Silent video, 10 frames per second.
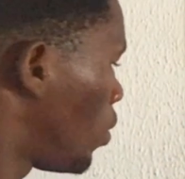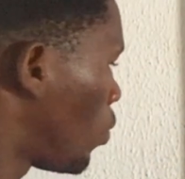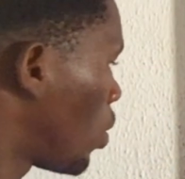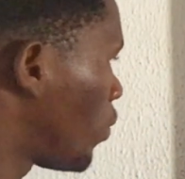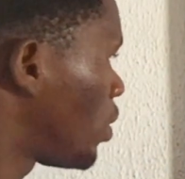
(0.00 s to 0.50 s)

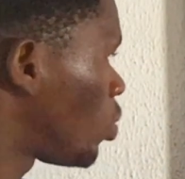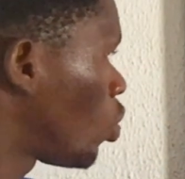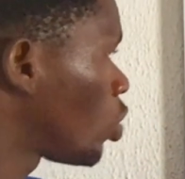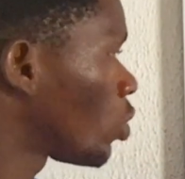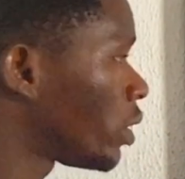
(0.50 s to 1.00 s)
one of these
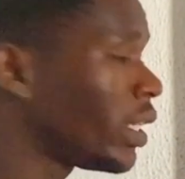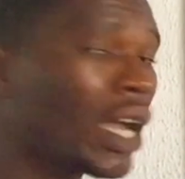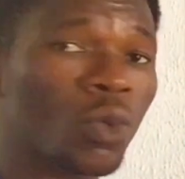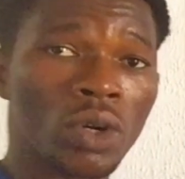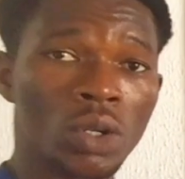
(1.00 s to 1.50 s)
equations,
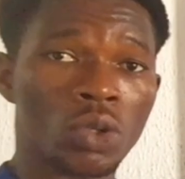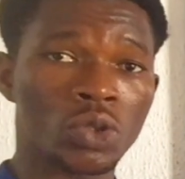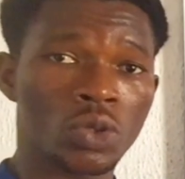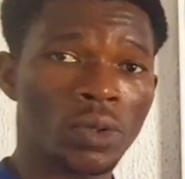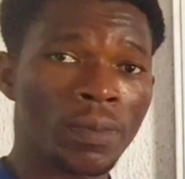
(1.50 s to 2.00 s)
either 1 or
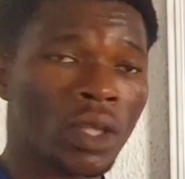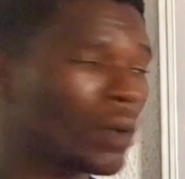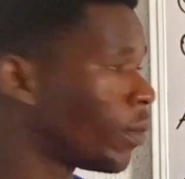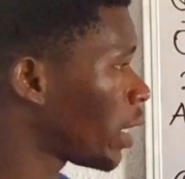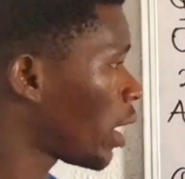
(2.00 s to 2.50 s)
2,
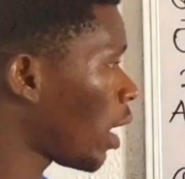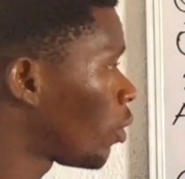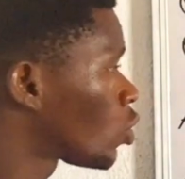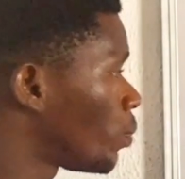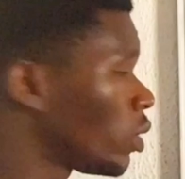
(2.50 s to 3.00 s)
but I
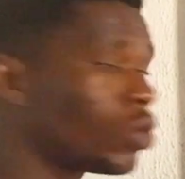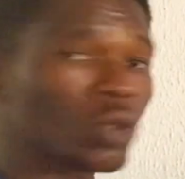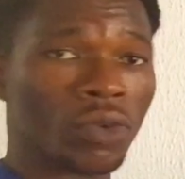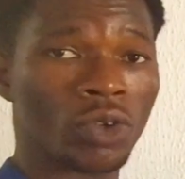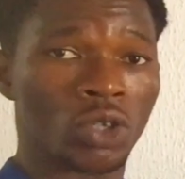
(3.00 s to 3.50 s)
want to make use
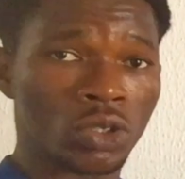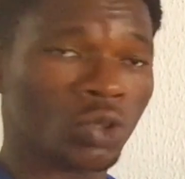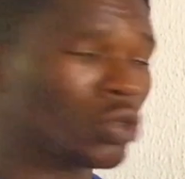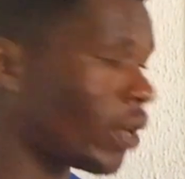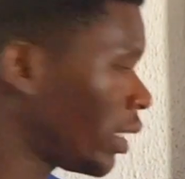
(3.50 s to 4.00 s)
of equation
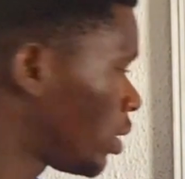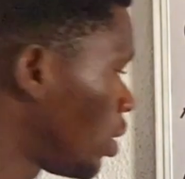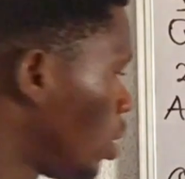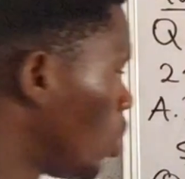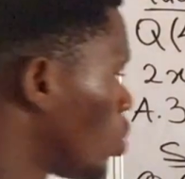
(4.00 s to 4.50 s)
2, right?
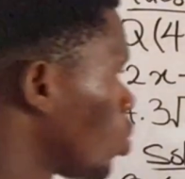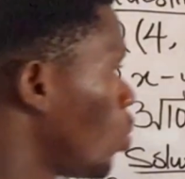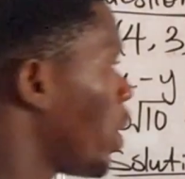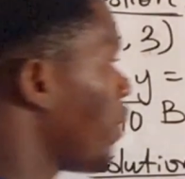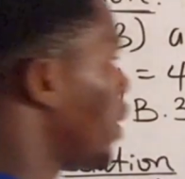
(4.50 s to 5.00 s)
So
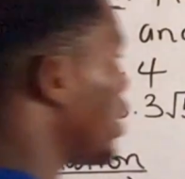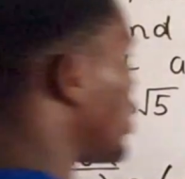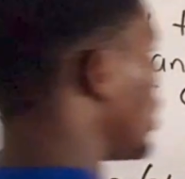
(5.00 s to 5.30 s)
we have that